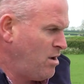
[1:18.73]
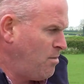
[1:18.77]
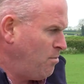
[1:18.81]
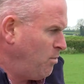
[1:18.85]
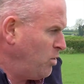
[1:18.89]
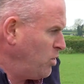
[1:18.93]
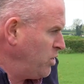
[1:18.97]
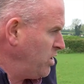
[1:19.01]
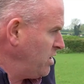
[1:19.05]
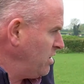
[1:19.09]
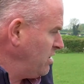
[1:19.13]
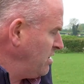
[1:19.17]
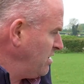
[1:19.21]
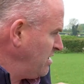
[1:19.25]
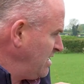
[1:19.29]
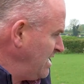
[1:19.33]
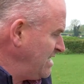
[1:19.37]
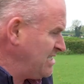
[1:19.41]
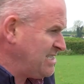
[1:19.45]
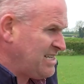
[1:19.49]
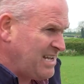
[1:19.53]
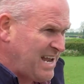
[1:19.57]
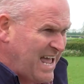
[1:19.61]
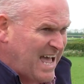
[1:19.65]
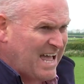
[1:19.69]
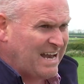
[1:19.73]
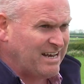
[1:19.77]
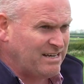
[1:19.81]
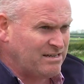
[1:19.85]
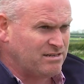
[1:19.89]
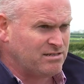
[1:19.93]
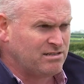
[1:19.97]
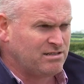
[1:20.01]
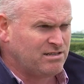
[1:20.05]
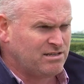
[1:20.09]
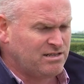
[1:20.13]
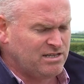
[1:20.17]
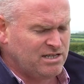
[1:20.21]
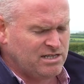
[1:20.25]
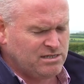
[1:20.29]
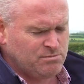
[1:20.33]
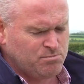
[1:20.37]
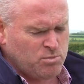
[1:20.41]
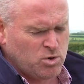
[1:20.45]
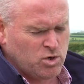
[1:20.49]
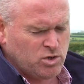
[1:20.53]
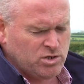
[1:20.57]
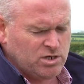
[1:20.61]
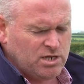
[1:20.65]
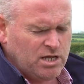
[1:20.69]
But it, this land is
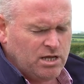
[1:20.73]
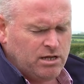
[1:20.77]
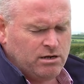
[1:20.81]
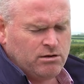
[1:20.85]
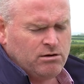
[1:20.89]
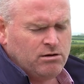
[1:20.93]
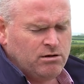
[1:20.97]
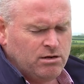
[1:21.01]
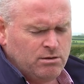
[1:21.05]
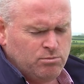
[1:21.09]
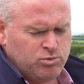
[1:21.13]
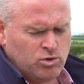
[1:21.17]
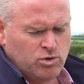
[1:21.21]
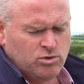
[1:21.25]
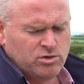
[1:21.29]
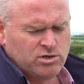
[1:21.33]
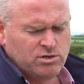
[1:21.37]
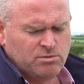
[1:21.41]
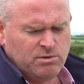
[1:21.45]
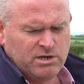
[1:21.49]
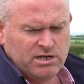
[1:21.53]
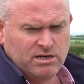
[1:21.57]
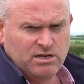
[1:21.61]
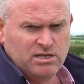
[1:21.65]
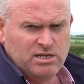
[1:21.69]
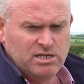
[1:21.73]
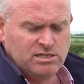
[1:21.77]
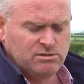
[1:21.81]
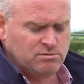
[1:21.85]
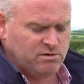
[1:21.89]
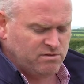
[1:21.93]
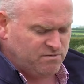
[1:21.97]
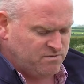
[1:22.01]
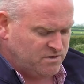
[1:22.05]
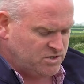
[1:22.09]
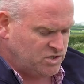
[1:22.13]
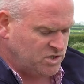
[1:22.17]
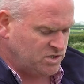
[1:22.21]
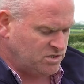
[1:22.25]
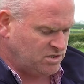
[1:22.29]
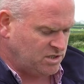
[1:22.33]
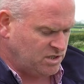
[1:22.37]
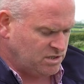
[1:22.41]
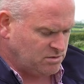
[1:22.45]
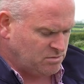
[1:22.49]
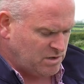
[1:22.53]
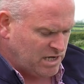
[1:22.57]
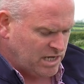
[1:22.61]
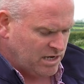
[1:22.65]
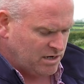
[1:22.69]
particularly prone to magnesium deficiency
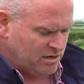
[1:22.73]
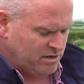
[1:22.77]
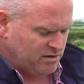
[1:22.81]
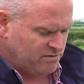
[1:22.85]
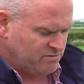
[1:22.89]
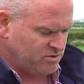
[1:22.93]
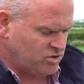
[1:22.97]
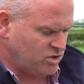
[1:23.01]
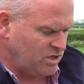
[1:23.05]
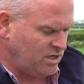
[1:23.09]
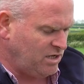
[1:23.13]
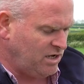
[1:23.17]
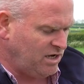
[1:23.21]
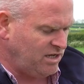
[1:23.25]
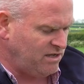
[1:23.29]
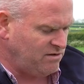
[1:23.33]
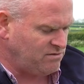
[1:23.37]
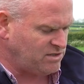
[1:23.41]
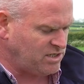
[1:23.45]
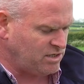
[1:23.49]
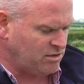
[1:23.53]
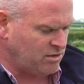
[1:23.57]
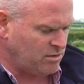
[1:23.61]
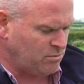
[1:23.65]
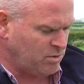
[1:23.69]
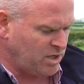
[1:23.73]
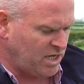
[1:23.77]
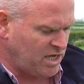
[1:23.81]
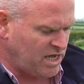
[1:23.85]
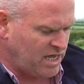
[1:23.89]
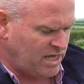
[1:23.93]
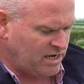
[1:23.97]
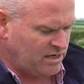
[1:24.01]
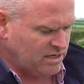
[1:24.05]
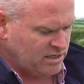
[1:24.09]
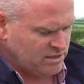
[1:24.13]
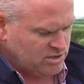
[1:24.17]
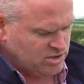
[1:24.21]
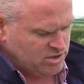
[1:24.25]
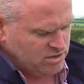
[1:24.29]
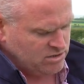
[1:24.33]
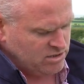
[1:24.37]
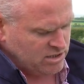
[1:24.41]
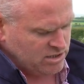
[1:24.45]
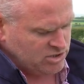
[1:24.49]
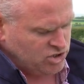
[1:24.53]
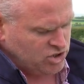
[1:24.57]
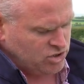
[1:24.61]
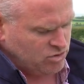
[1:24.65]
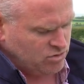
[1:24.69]
as well and I have three leaves here on my hand that,
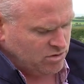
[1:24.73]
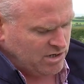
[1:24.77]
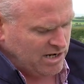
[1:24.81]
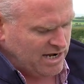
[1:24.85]
that show